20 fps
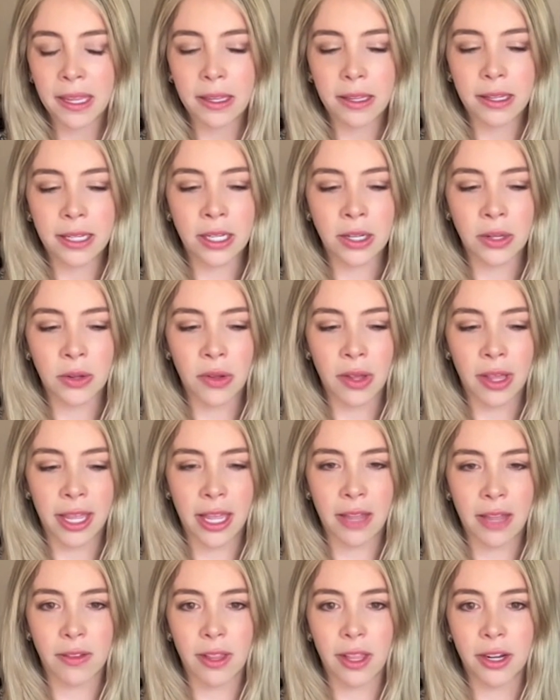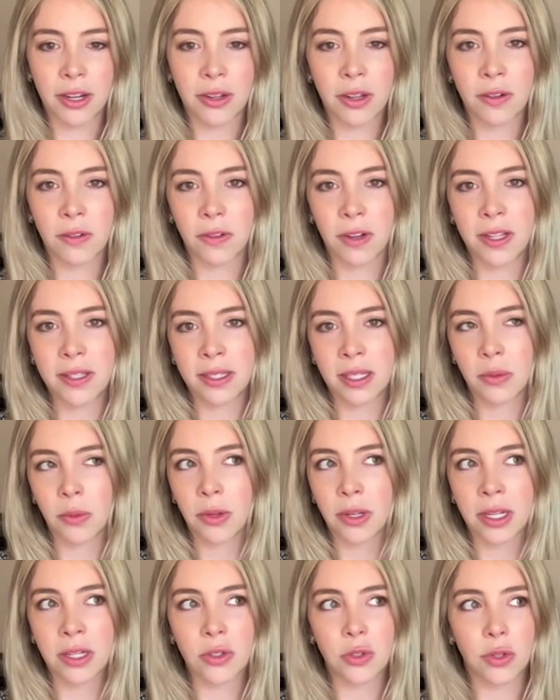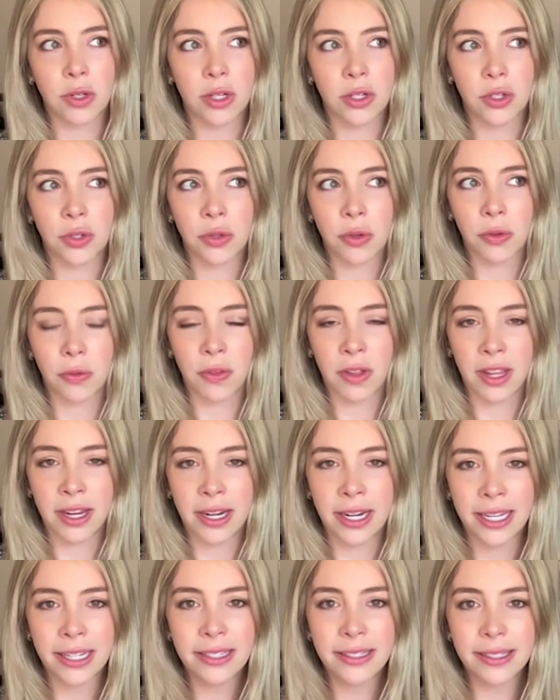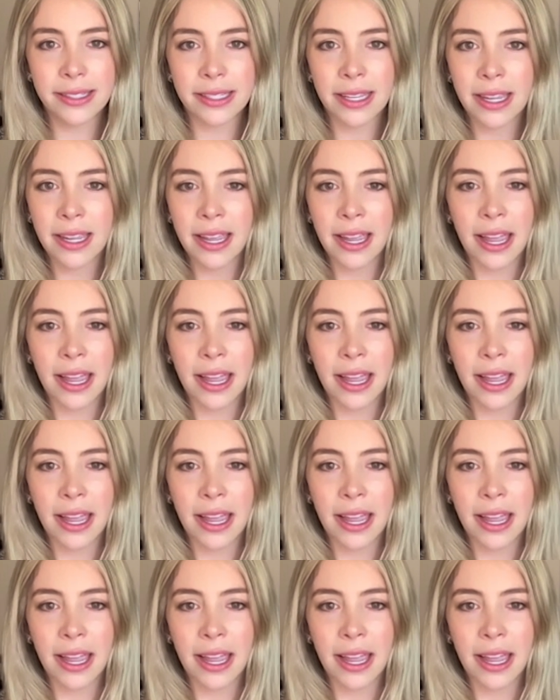I have a lot of good friends that work in traditional finance,